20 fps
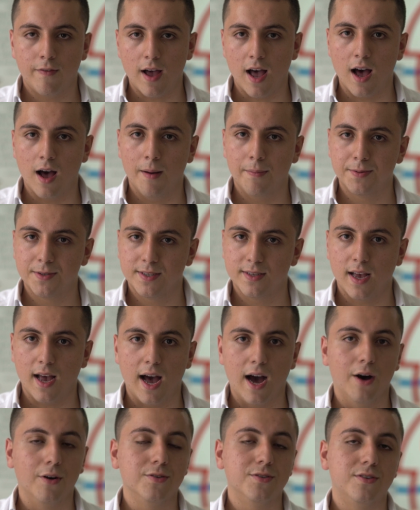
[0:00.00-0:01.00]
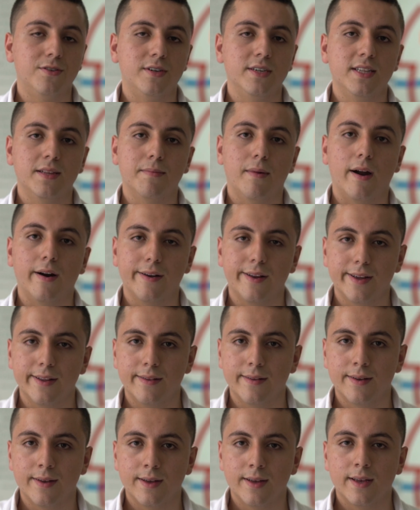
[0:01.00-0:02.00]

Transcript: of apps out there in the market,